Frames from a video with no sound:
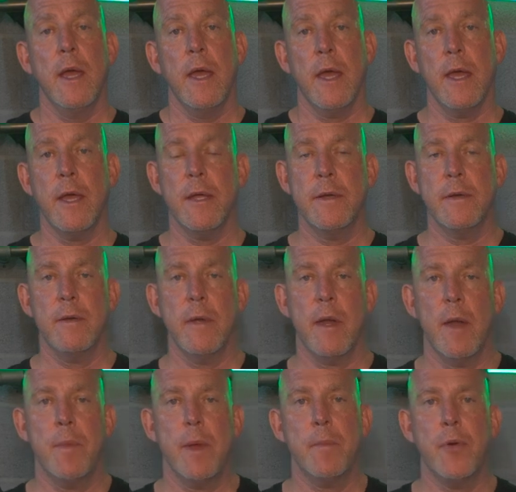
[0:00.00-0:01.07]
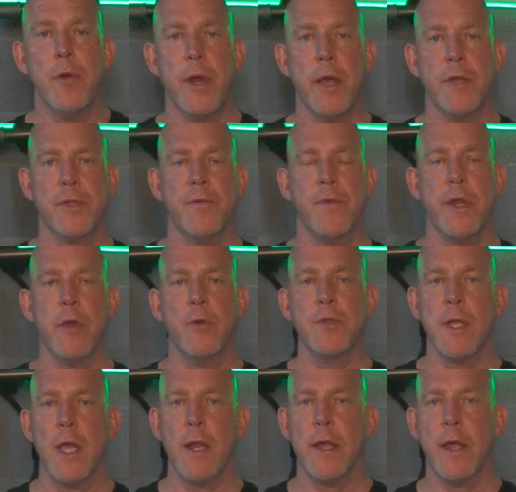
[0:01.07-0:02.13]
and I've been putting out some videos
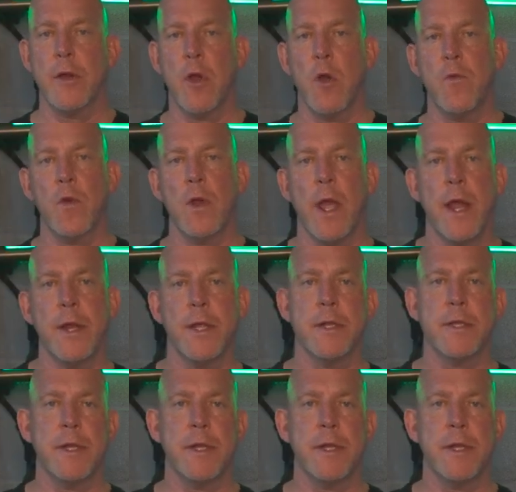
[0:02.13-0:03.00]
lately on overlanding.